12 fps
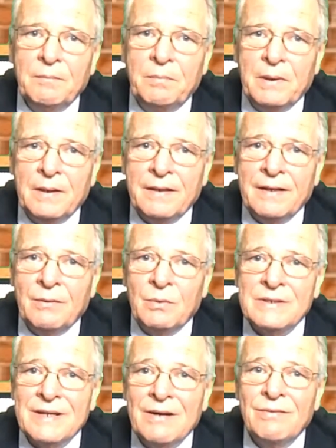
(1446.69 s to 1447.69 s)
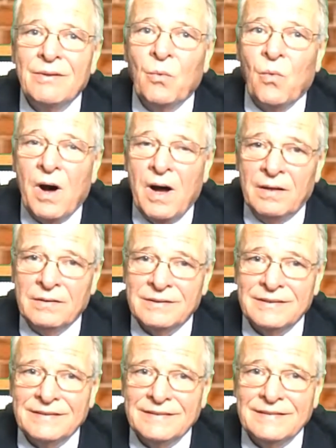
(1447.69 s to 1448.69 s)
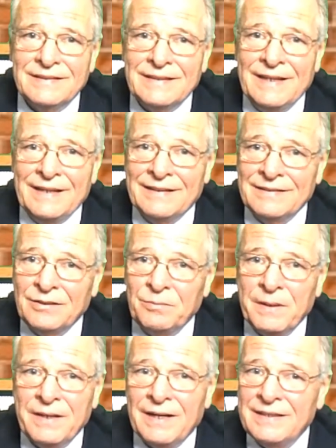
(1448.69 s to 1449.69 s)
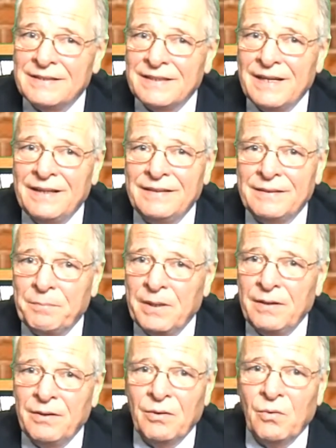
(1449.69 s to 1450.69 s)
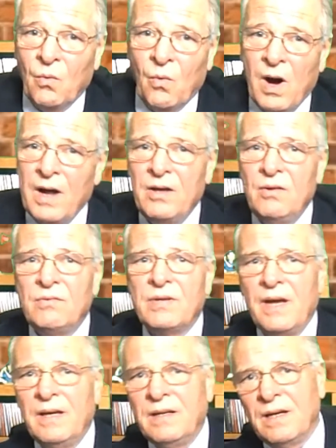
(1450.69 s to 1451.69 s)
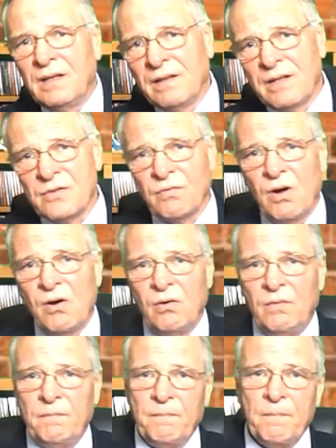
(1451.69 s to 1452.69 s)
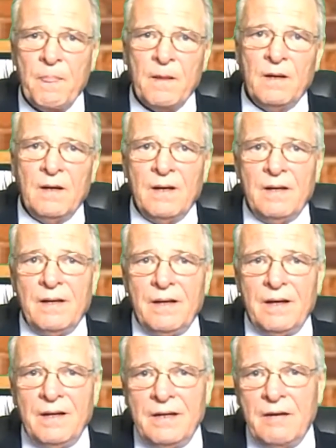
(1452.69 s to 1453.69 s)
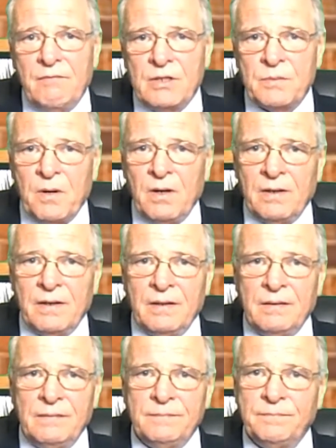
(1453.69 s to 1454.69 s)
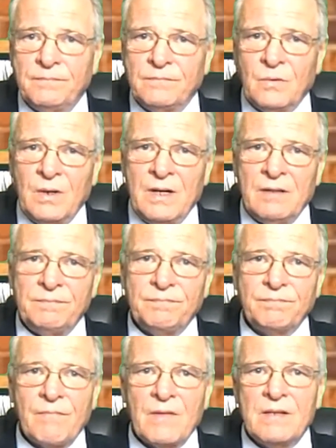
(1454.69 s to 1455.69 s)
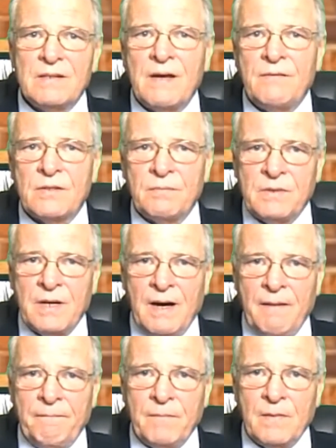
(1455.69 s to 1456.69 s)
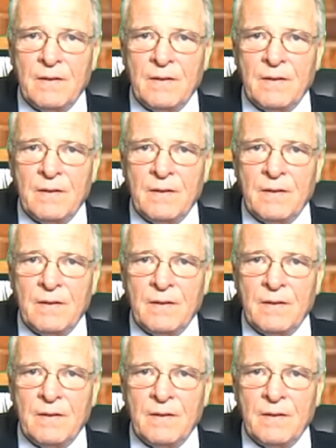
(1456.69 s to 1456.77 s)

But it was out in the wilds, and a little bit I said to Peter, why are you taking this road? And he responded, well, save some time.